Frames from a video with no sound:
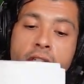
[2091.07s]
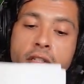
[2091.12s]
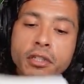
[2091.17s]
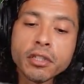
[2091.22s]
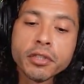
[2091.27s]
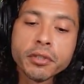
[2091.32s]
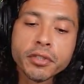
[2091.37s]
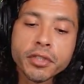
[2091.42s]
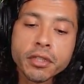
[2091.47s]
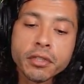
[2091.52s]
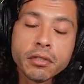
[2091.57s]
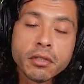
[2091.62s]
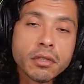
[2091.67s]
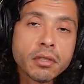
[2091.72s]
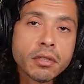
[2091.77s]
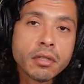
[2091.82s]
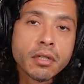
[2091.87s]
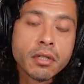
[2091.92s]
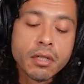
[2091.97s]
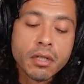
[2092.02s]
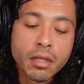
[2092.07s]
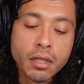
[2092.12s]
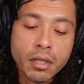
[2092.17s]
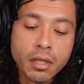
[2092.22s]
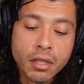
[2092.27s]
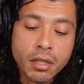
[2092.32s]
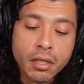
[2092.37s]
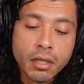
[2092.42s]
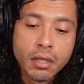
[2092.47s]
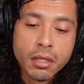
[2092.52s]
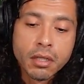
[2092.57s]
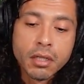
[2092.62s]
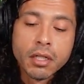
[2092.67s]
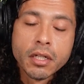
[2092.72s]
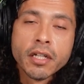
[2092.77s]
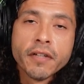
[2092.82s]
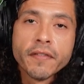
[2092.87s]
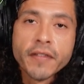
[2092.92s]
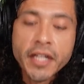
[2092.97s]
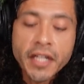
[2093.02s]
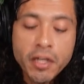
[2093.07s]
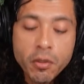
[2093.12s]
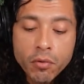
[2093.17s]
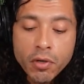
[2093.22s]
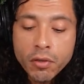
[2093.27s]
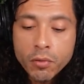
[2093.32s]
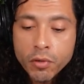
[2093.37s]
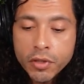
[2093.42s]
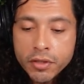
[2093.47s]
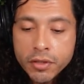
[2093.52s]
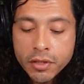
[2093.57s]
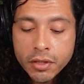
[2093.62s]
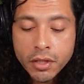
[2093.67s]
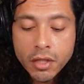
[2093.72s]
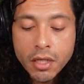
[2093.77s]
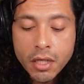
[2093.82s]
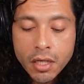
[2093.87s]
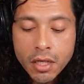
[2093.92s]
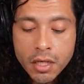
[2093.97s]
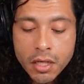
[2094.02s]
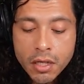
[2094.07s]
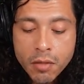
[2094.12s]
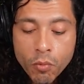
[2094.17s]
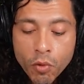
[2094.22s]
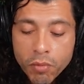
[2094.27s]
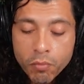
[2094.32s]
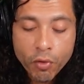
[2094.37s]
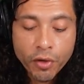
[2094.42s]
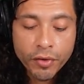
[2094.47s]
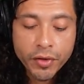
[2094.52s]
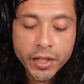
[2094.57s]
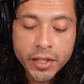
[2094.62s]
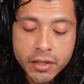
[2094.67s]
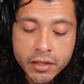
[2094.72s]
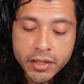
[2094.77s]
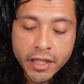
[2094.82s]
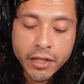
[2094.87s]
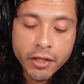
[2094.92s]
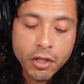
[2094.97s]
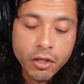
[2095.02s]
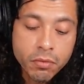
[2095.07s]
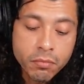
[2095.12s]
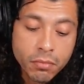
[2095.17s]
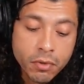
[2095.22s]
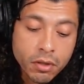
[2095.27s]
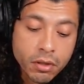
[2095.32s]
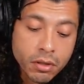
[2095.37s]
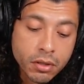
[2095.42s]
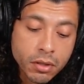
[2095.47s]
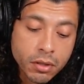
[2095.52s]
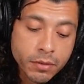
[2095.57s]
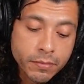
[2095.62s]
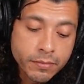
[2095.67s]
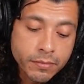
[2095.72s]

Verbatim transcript: In conclusion, if anyone wants one more thing to take home,